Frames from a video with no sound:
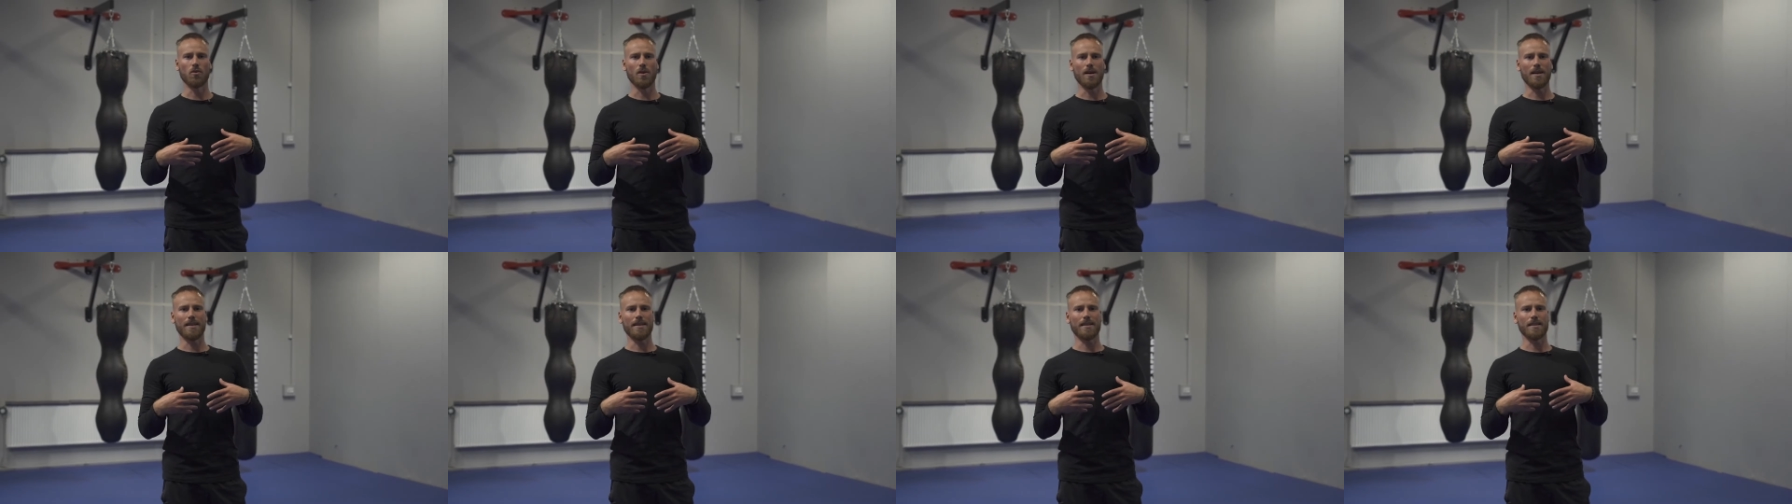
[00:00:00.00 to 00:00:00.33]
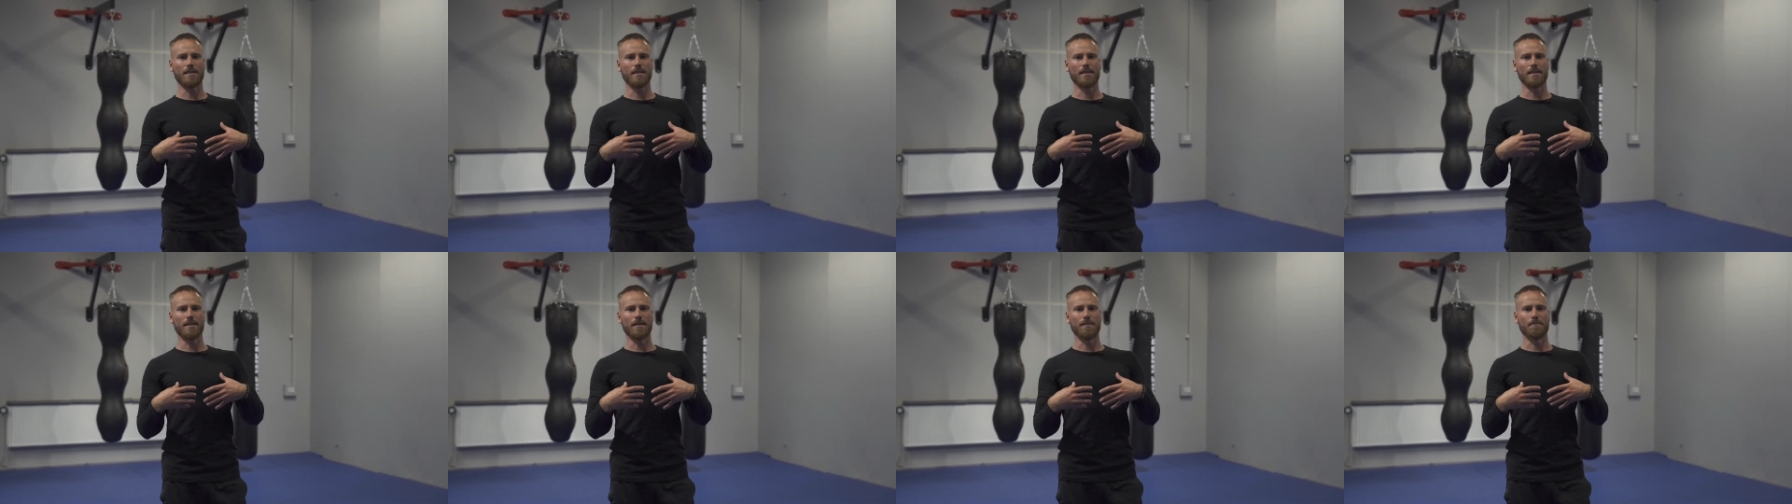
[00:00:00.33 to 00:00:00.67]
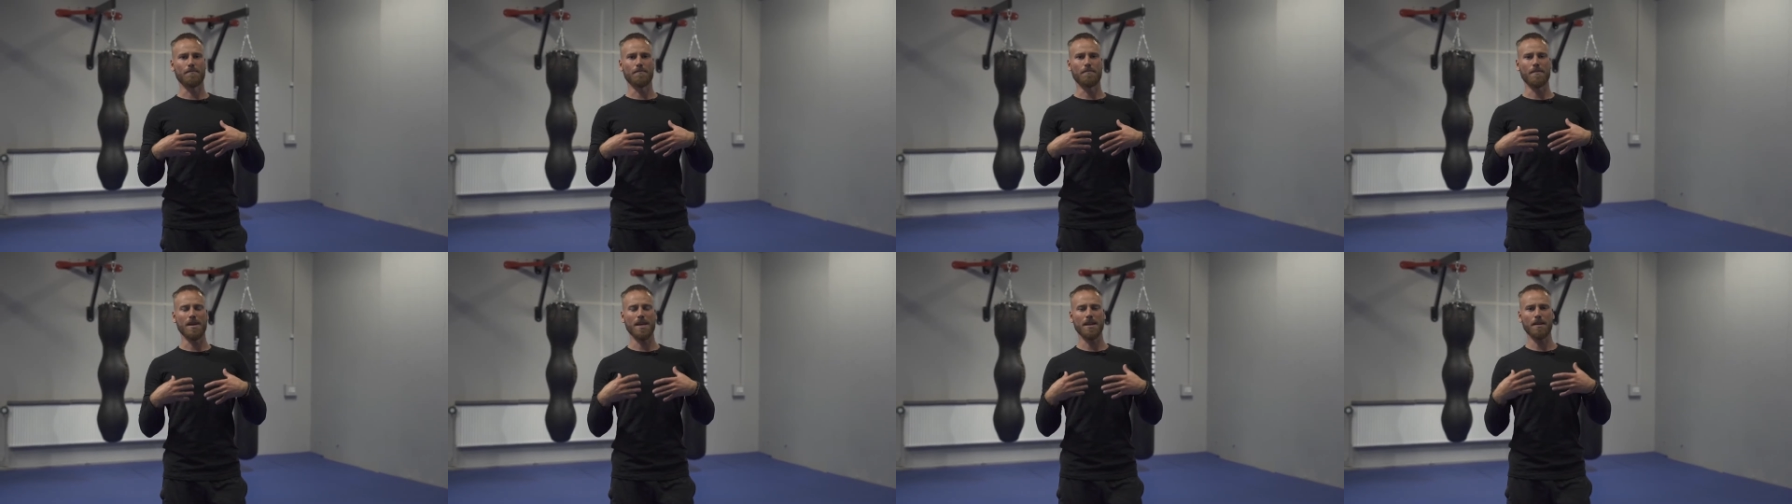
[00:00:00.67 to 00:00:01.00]
uh,
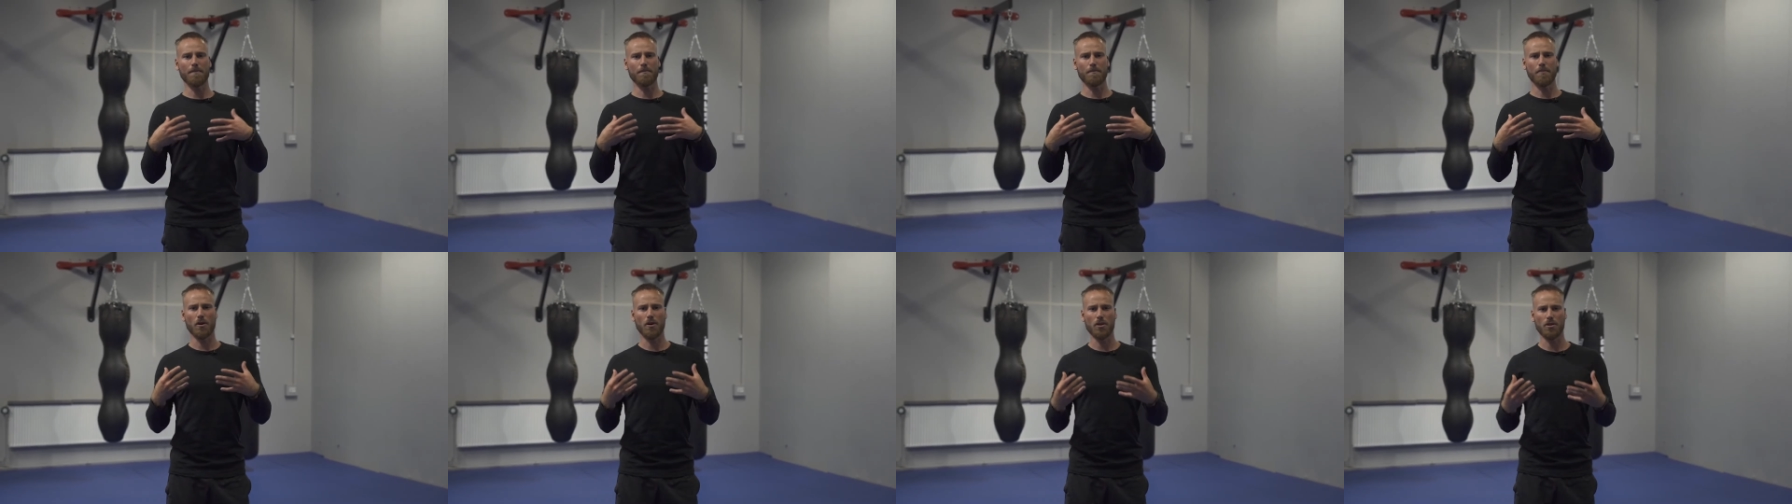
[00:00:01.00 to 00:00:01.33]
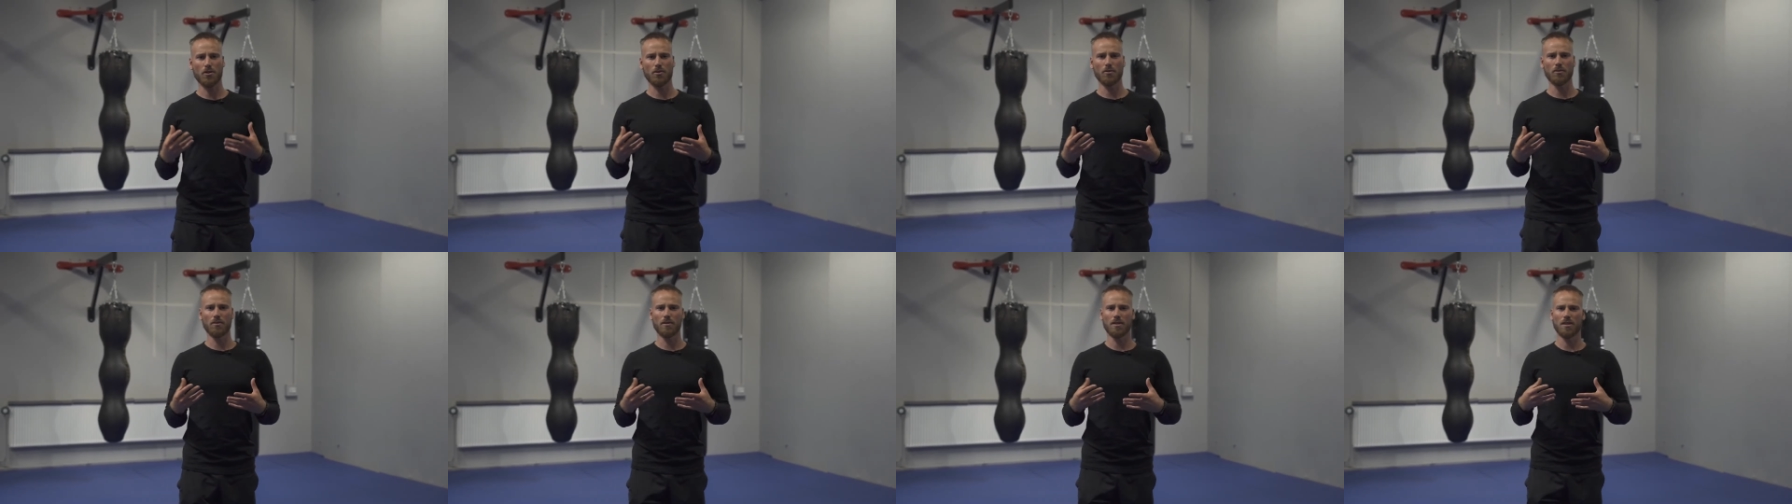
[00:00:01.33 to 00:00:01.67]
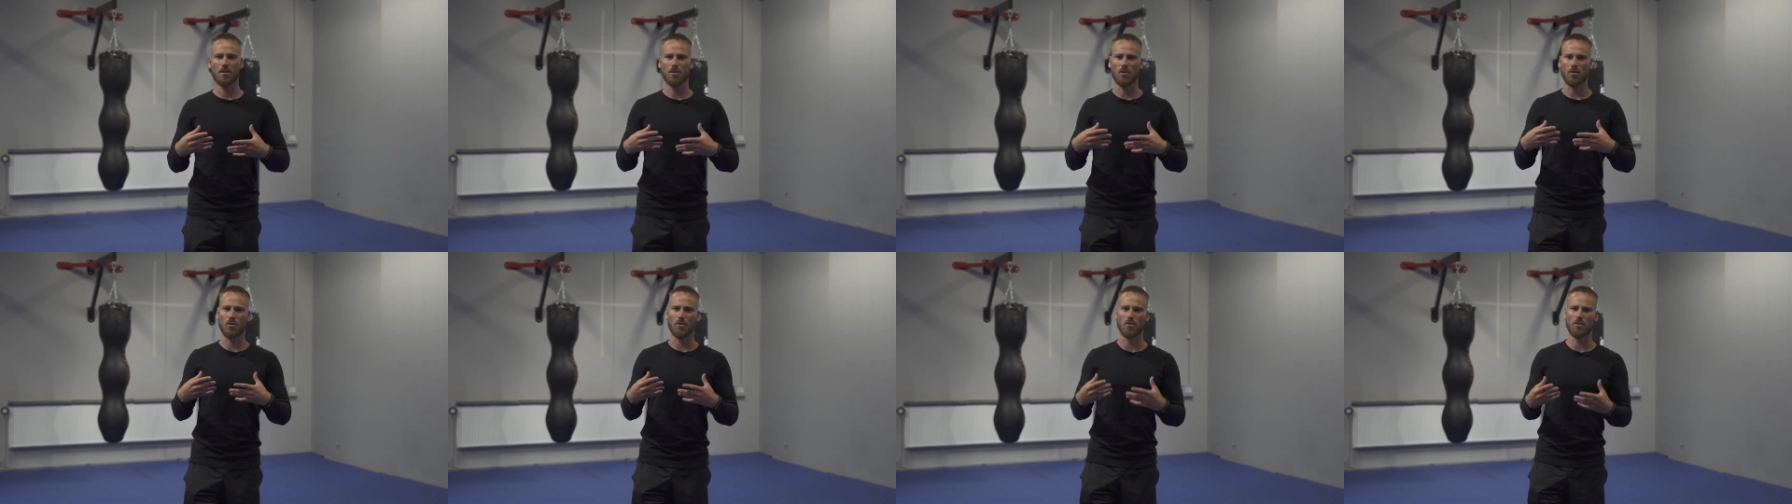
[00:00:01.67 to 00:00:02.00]
many postural
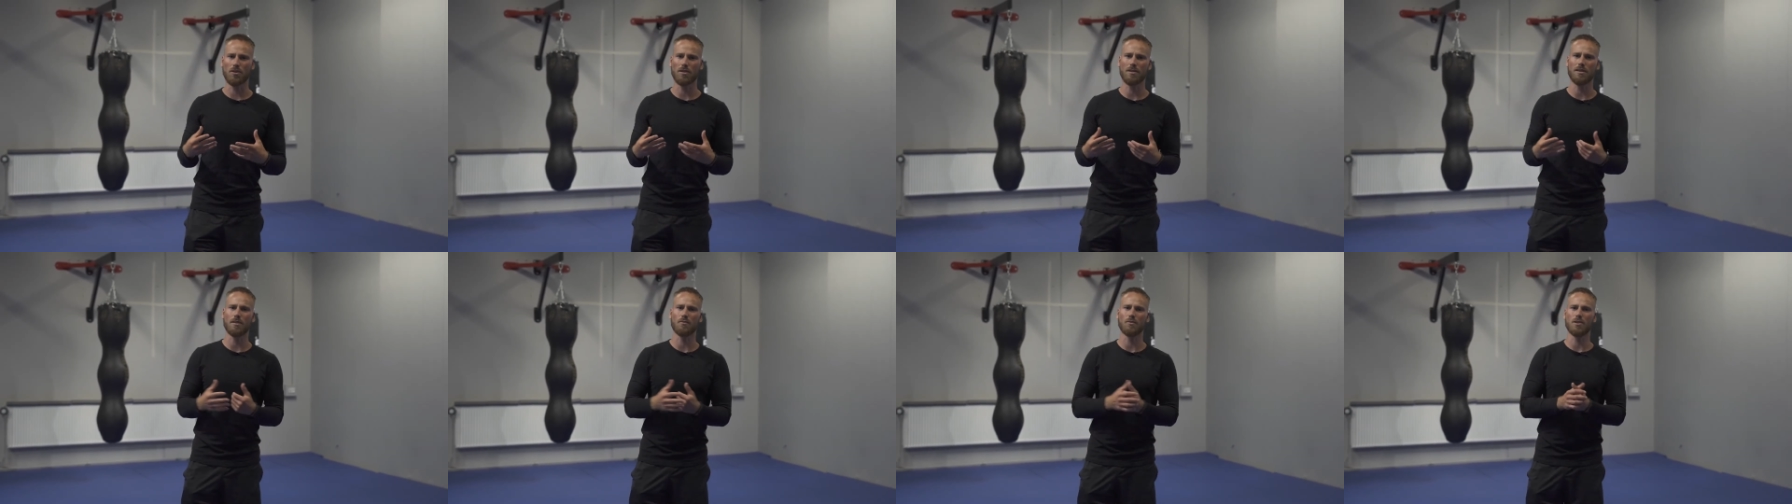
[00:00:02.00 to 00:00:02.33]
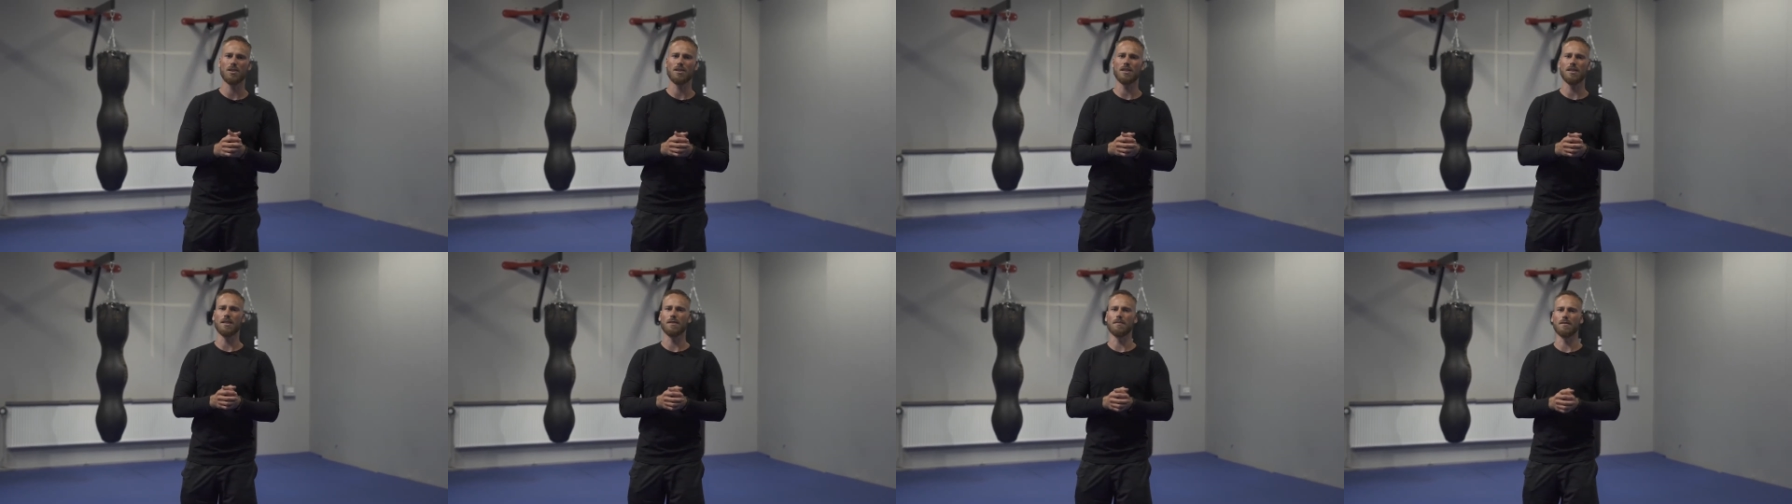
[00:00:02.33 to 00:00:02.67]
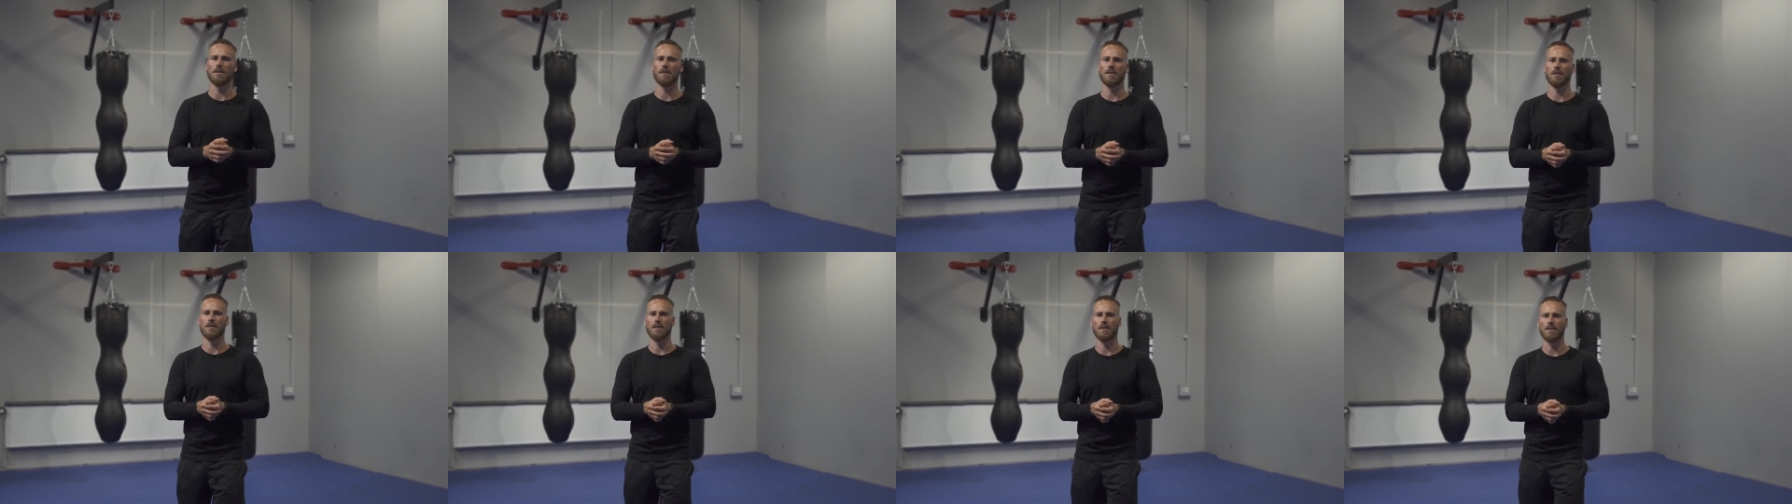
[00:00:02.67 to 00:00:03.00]
disorders that we see in,
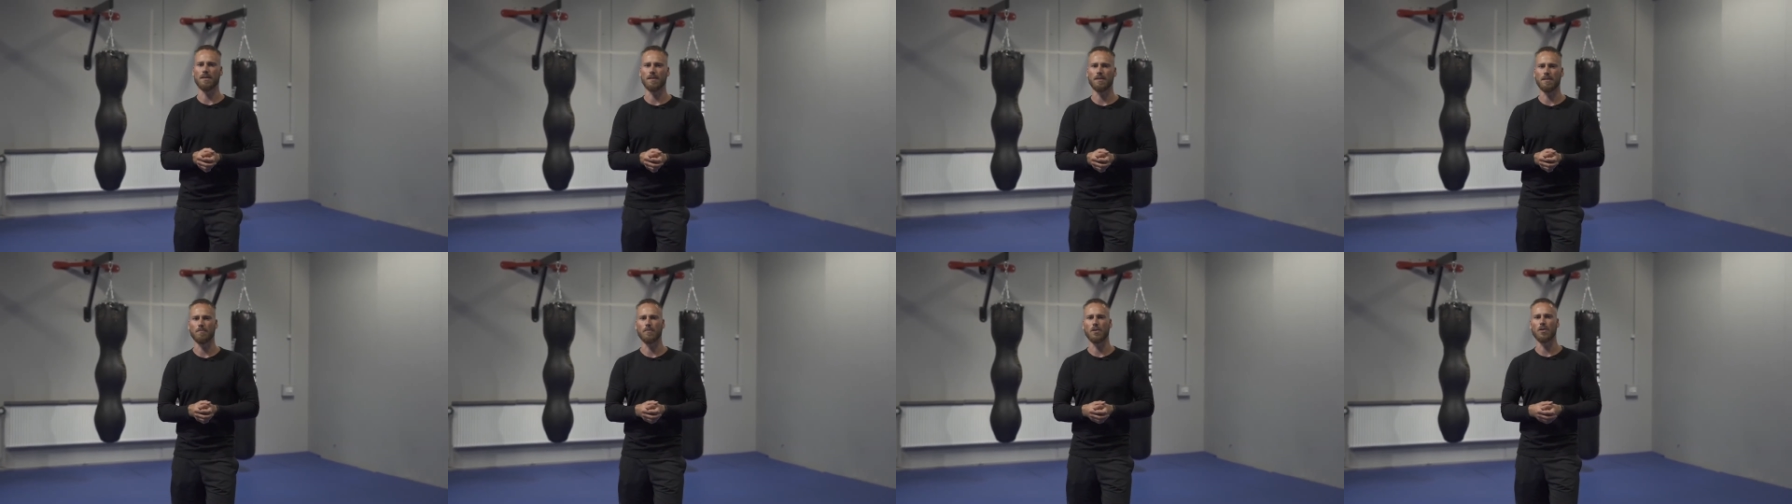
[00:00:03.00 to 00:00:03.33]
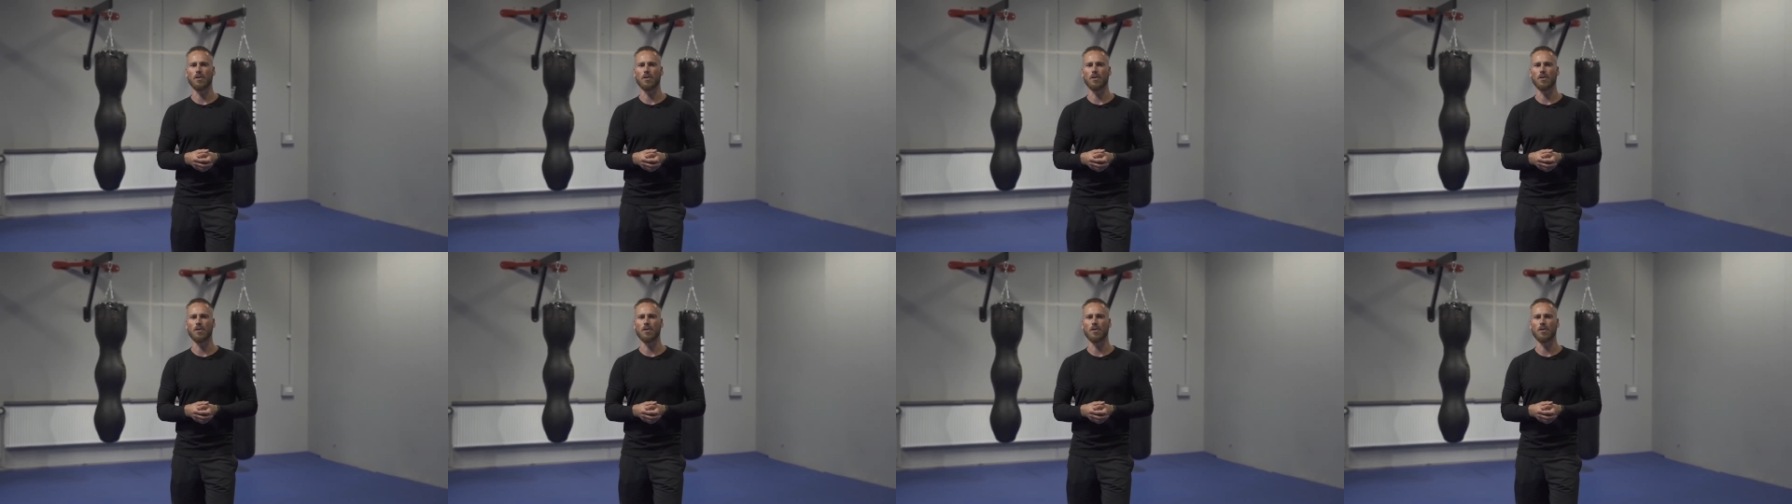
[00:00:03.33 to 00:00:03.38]
in, in,